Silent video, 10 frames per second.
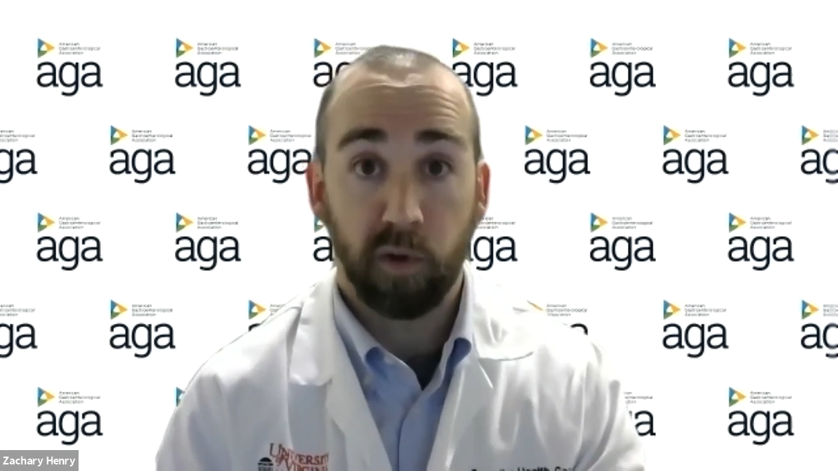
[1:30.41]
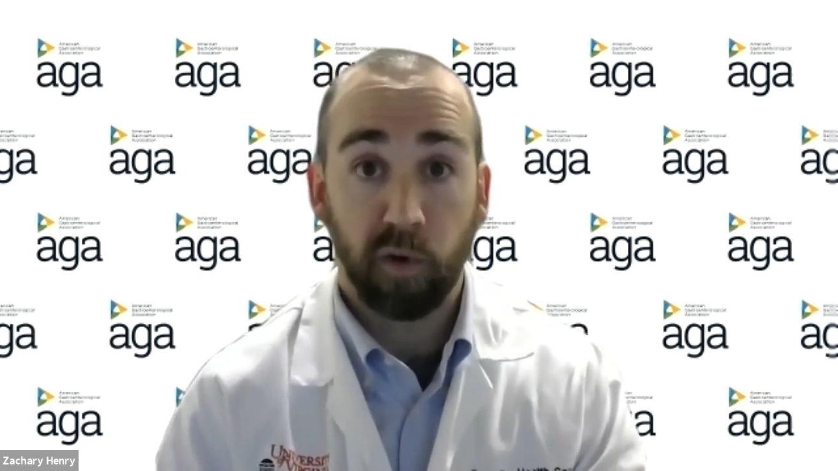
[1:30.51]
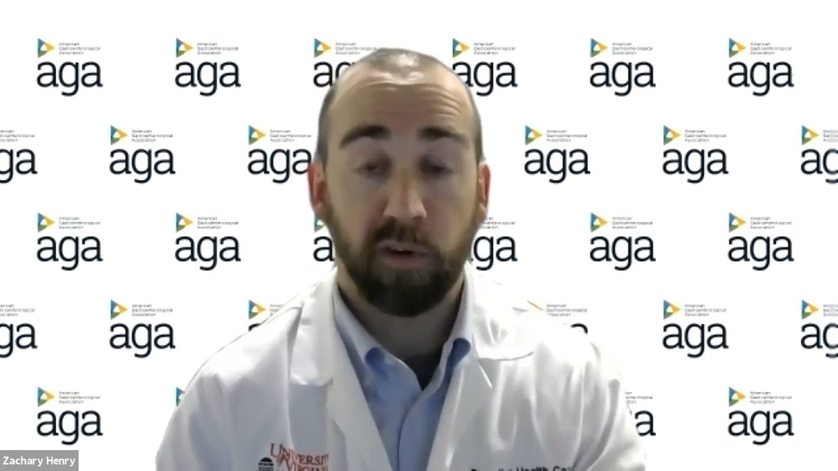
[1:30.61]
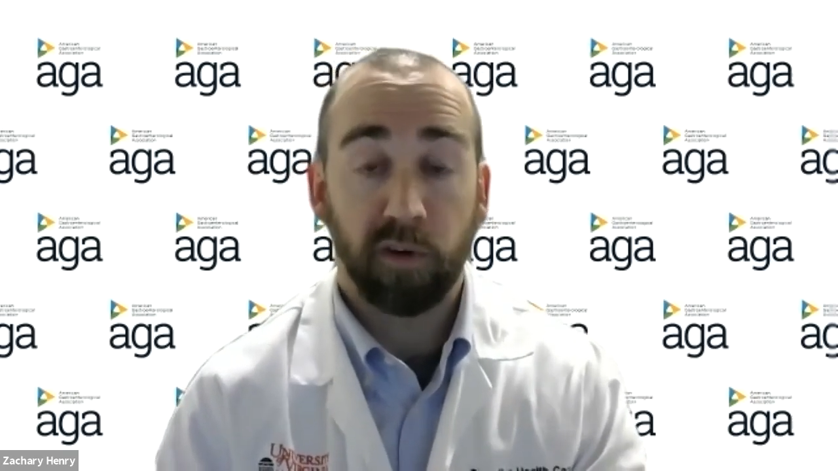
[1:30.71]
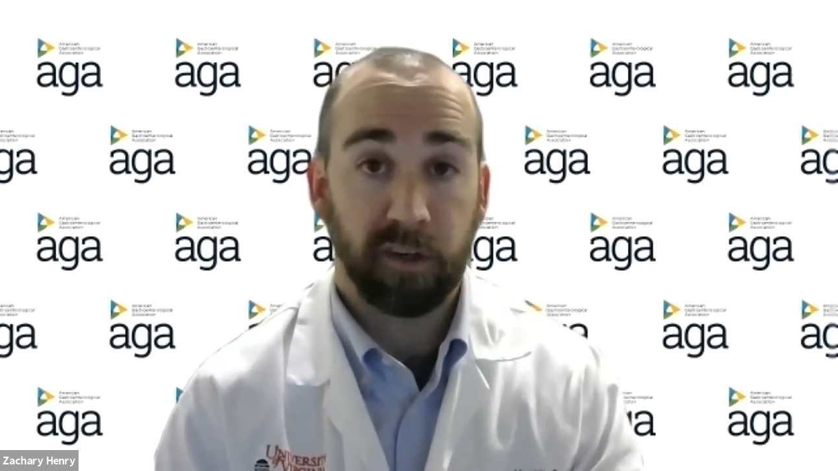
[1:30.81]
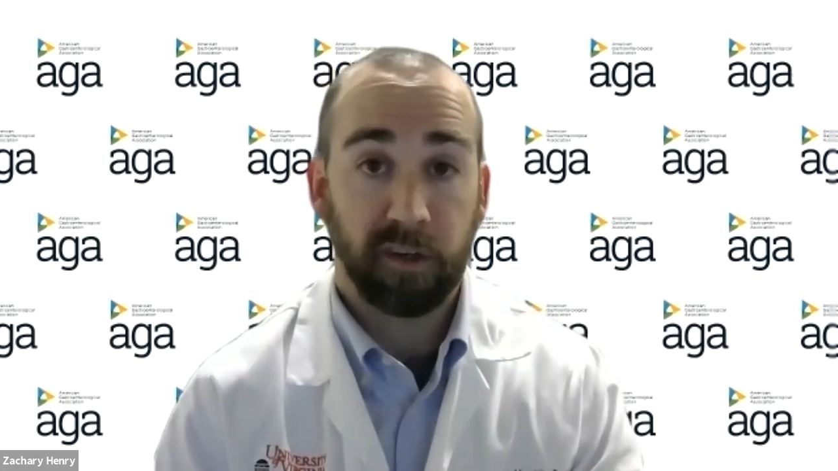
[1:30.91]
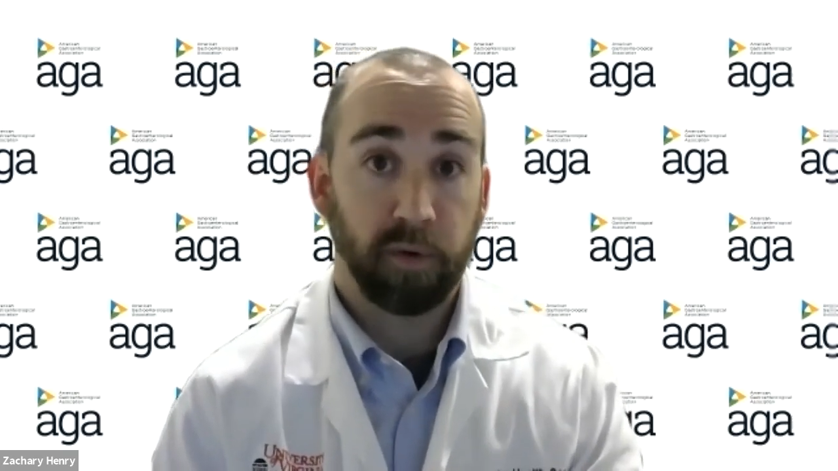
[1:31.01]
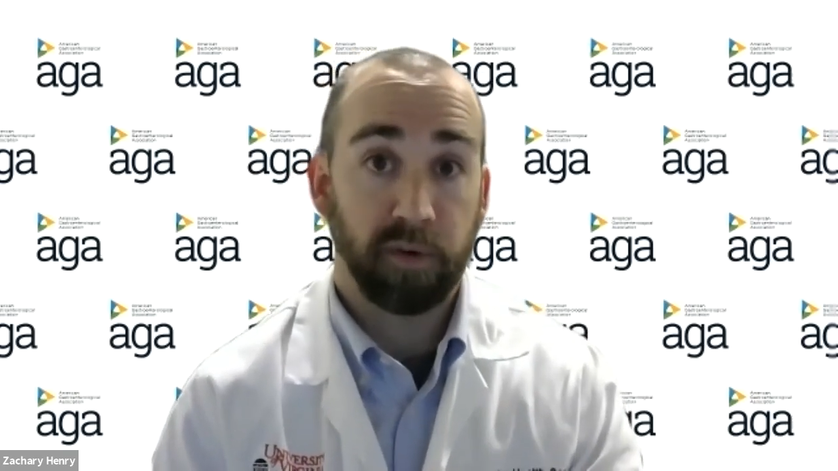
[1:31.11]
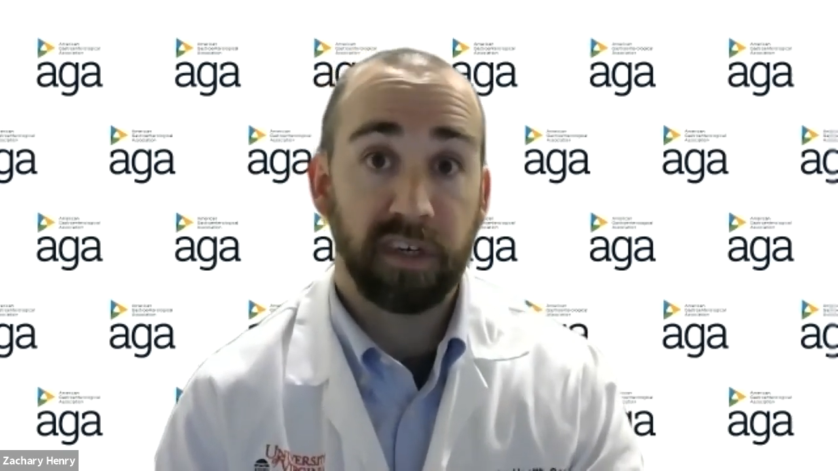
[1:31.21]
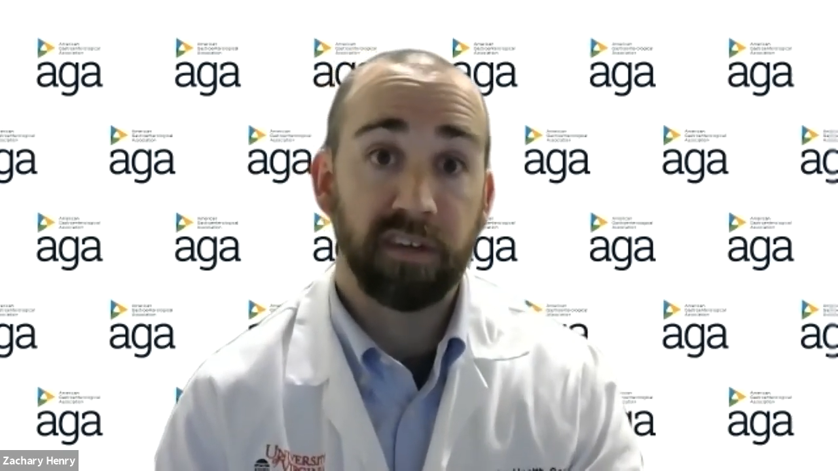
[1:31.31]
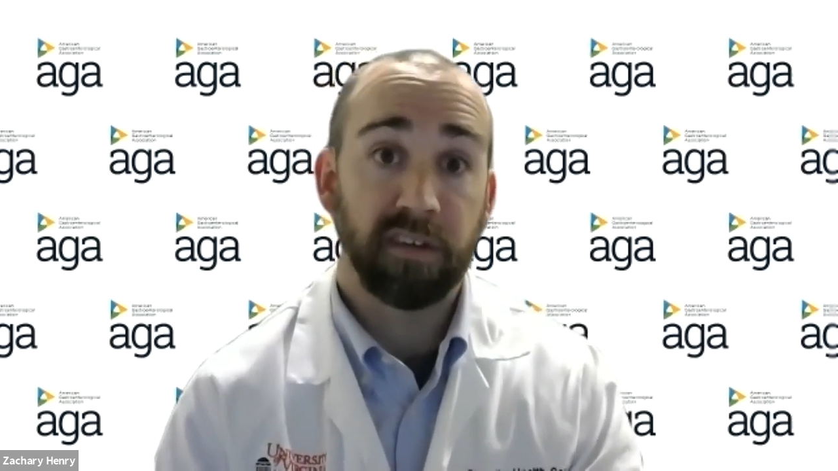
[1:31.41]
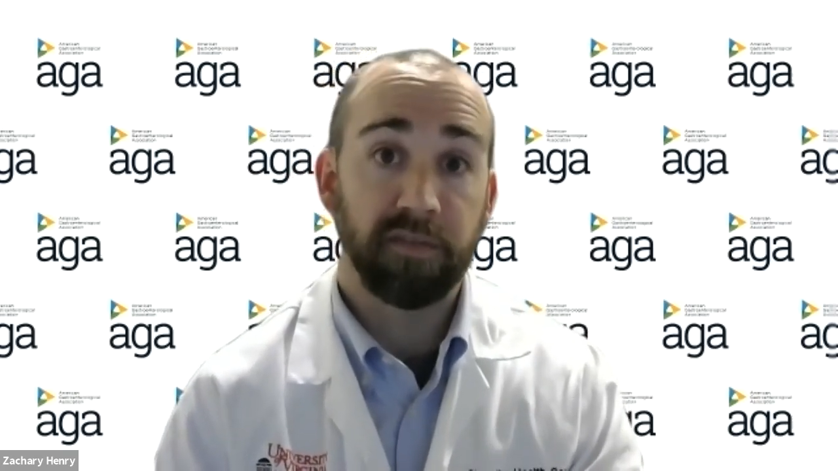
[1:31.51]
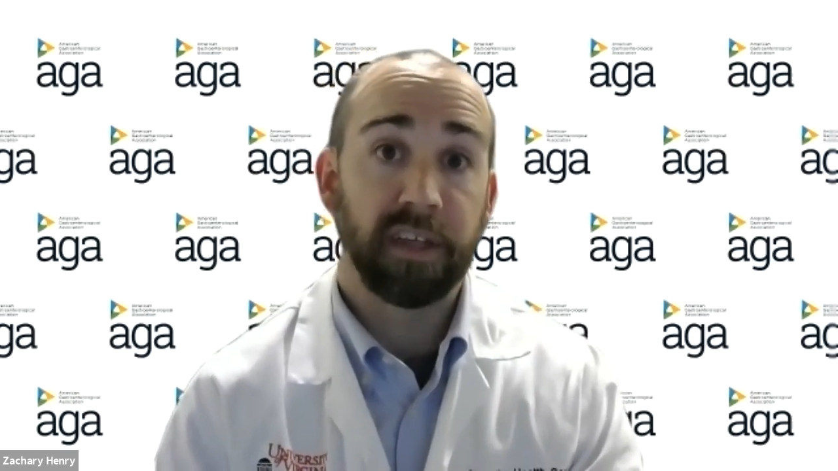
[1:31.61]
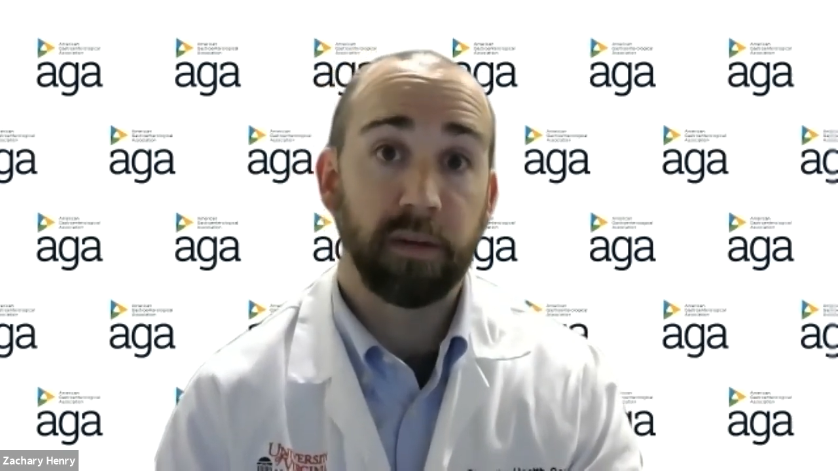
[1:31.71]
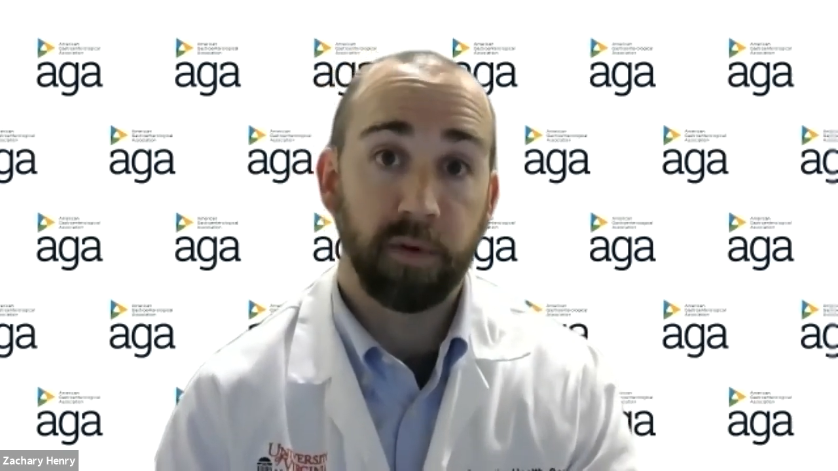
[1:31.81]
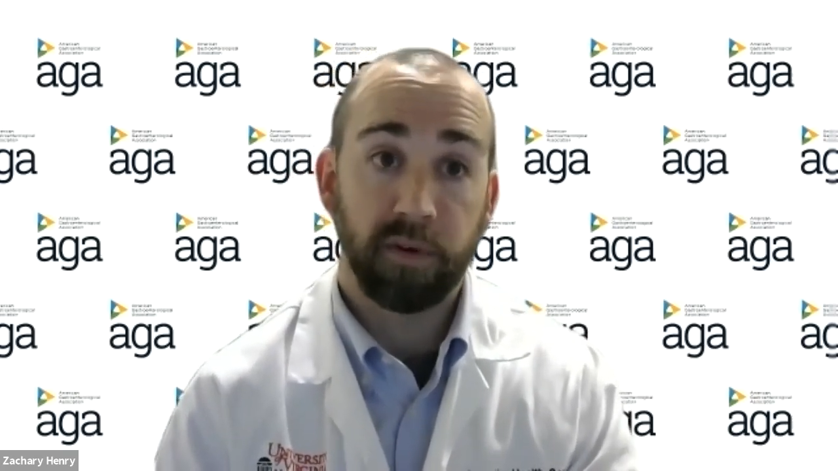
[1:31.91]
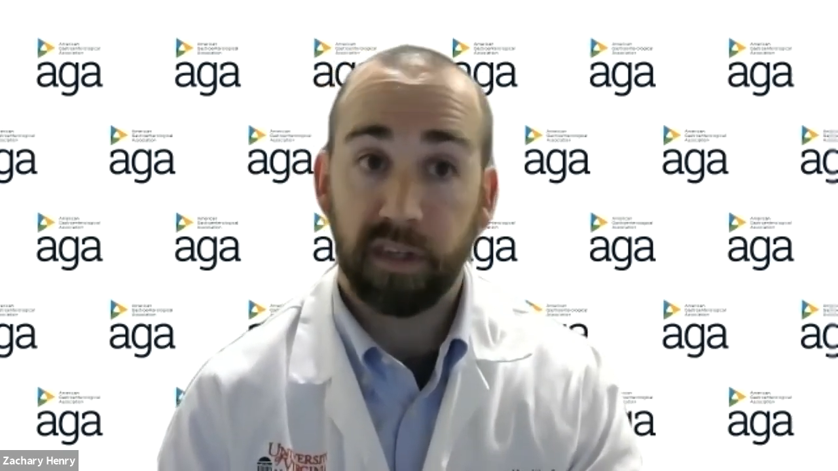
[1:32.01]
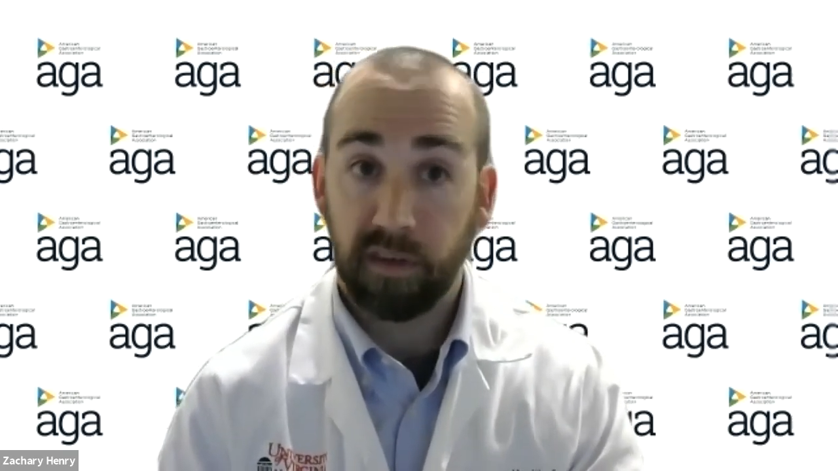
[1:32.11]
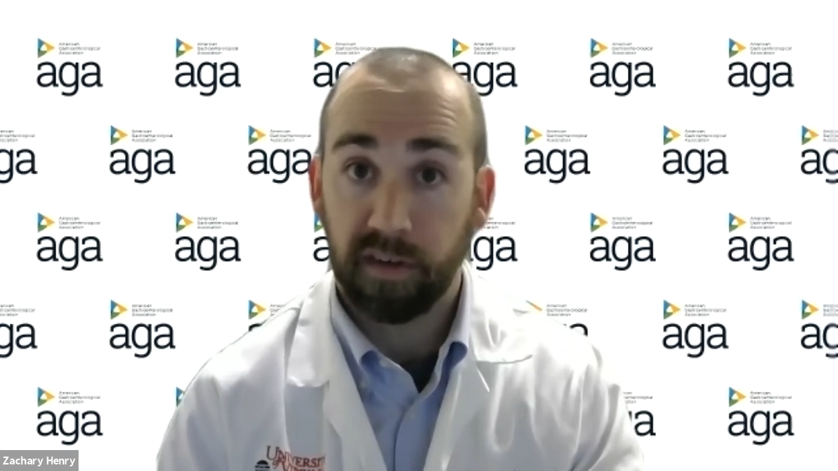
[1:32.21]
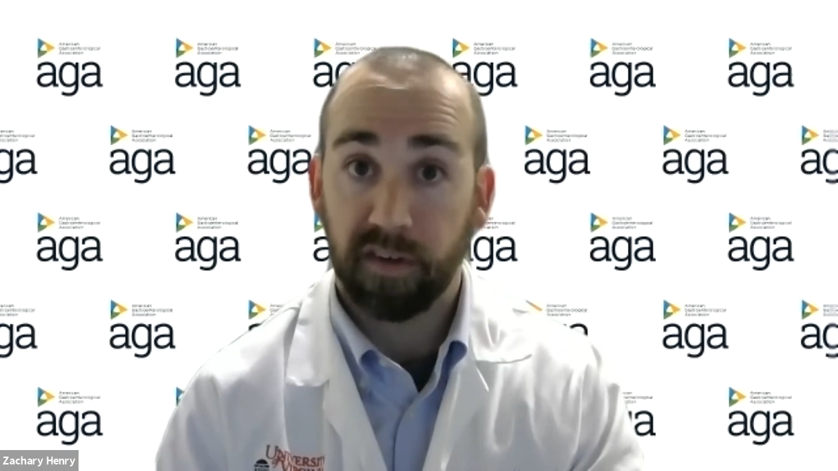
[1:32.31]
local expertise available at
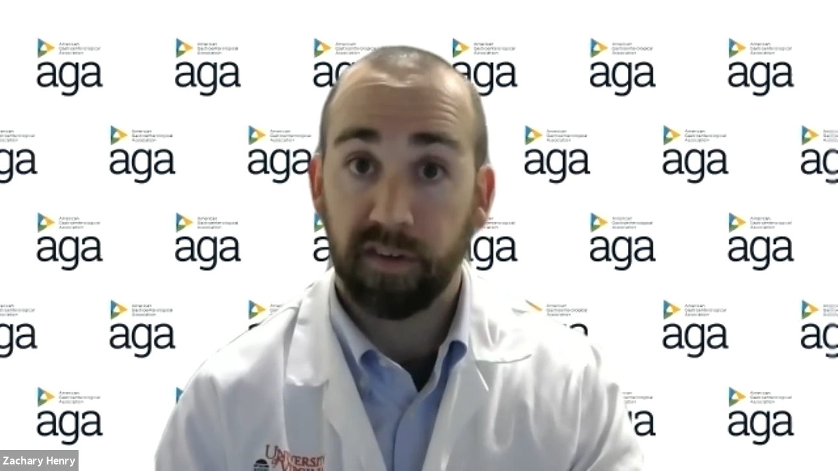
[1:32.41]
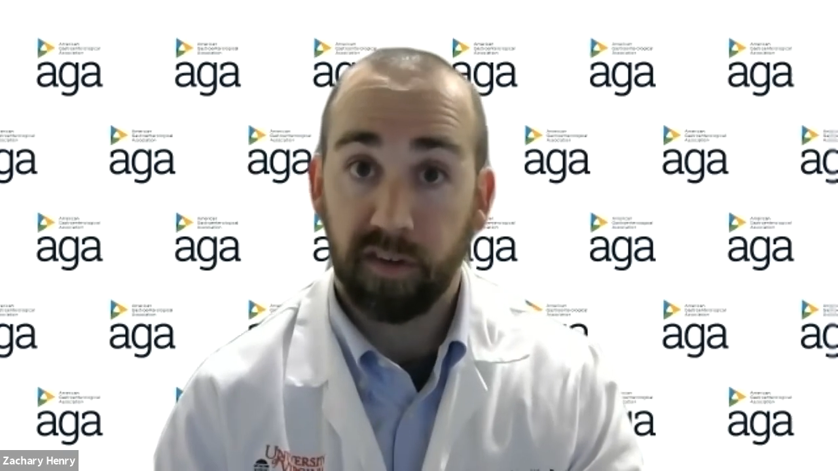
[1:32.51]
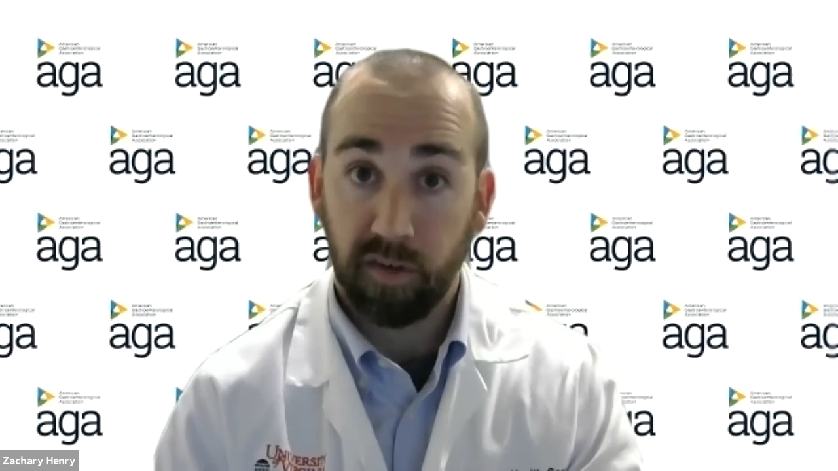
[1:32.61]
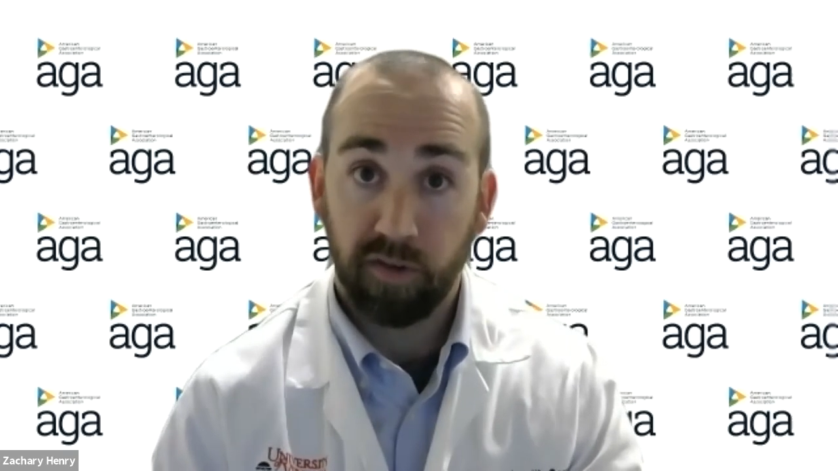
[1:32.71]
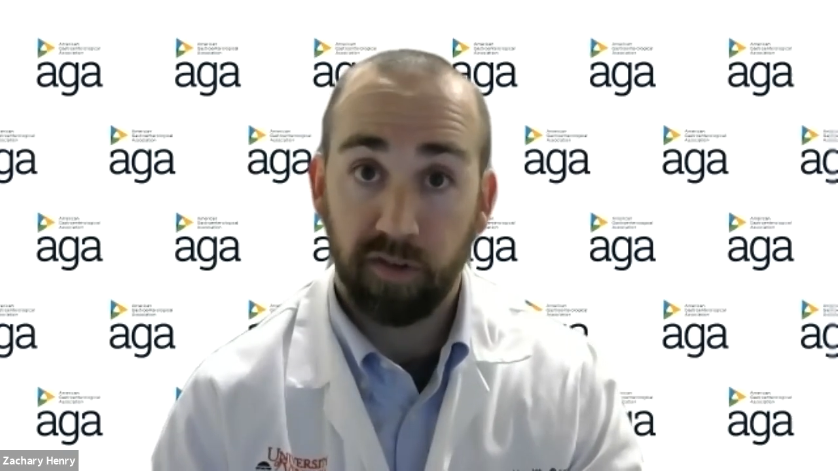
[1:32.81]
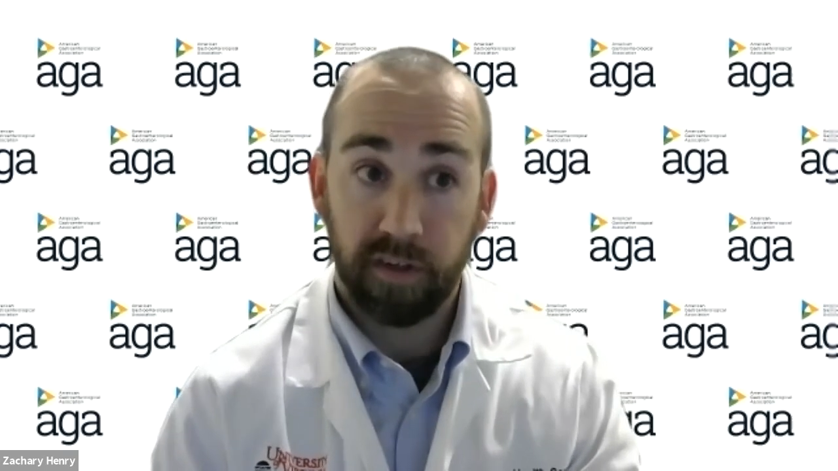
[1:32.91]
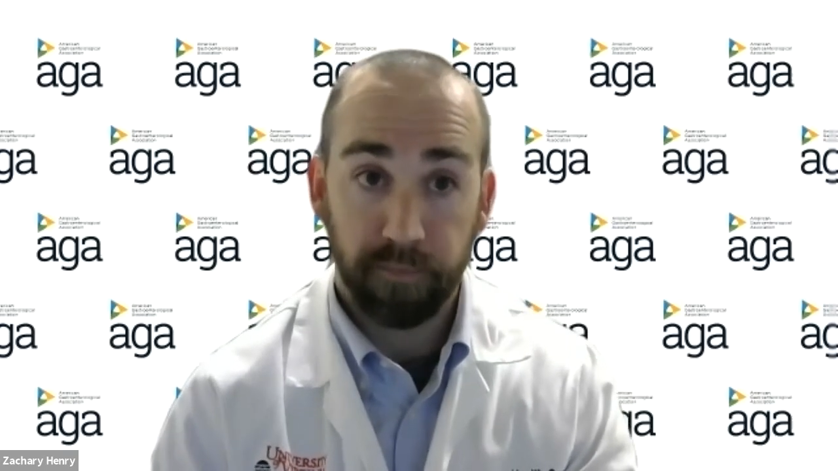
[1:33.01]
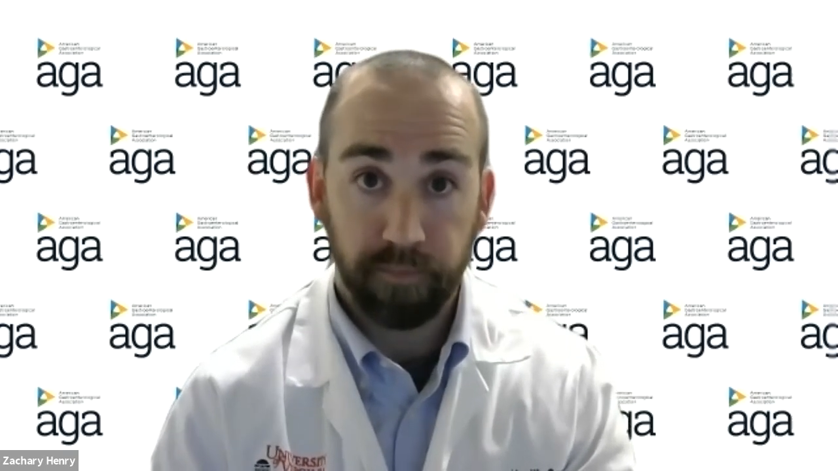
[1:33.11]
your institution.